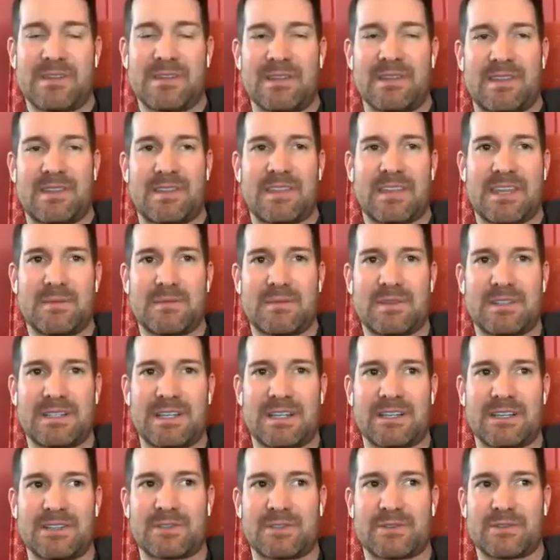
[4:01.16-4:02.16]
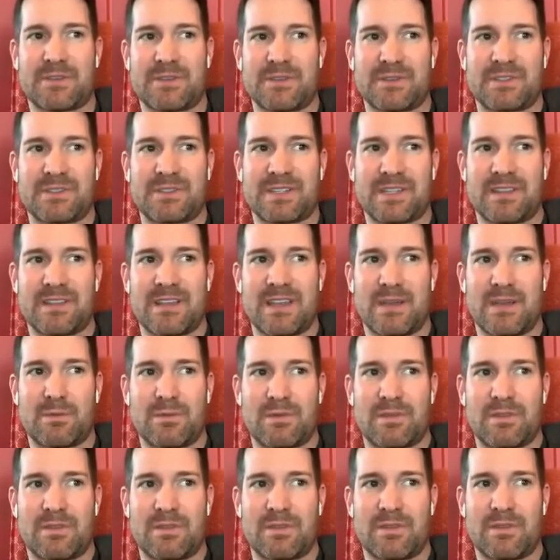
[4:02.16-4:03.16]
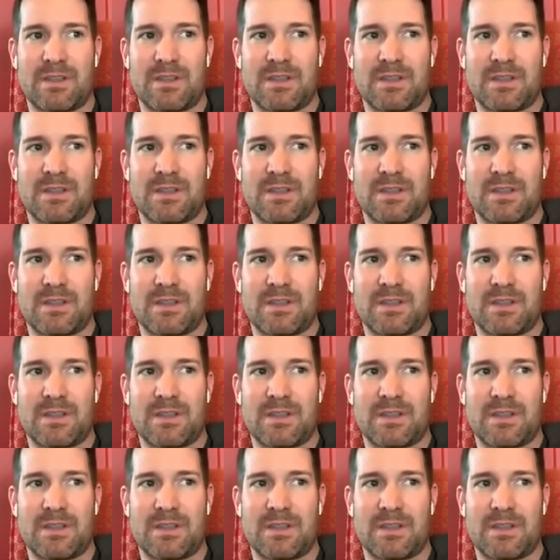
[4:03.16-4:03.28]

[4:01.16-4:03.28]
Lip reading: been the theme in dentistry. You see that with,